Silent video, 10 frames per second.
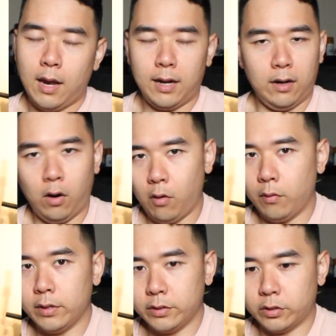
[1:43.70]
And I
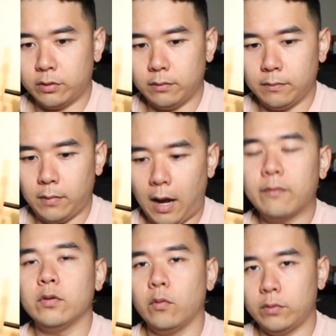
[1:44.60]
always,
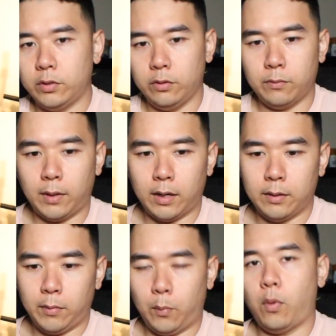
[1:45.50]
after doing my
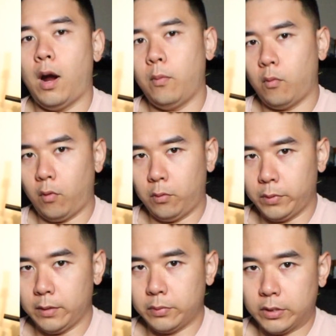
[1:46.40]
proper
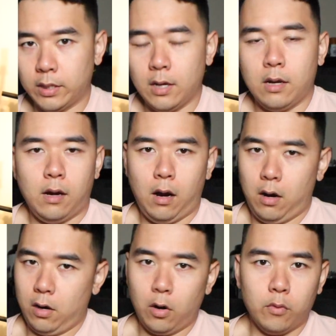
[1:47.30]
warm-ups,
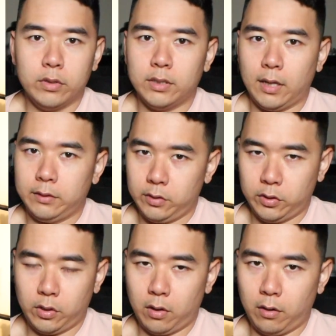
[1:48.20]
I always like to
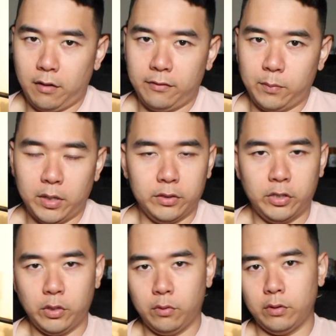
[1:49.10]
start off my
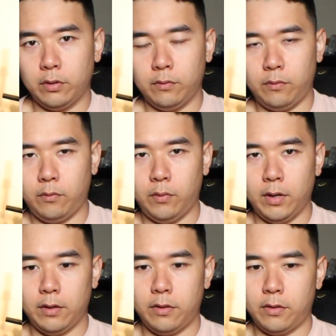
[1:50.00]
shoulder
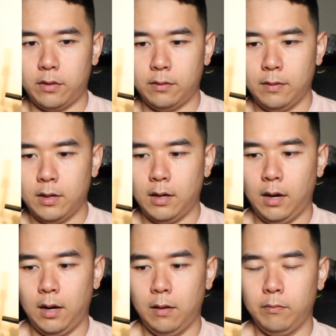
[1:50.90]
with
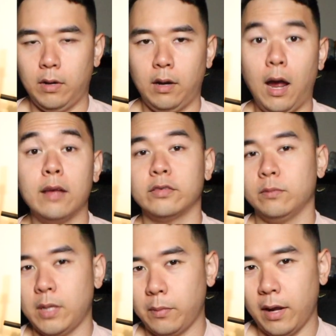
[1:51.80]

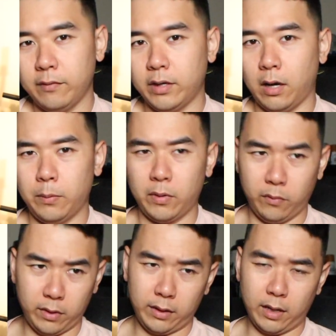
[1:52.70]
some type of heavy compound,
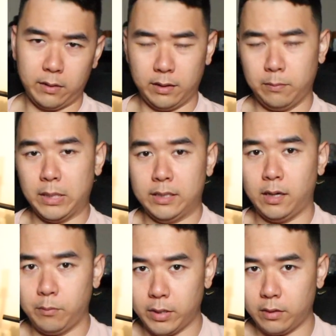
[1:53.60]
whether that be
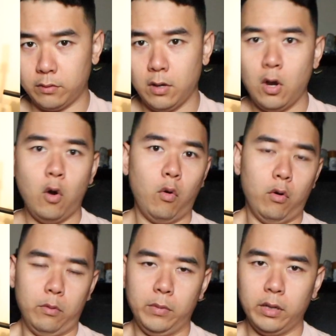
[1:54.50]
dumbbell
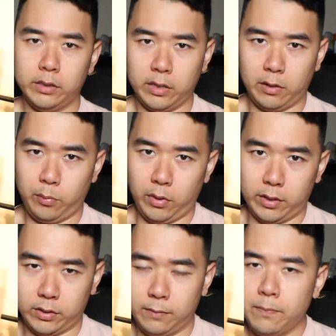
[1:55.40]
or a military
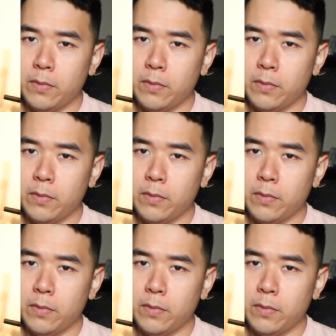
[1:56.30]
press,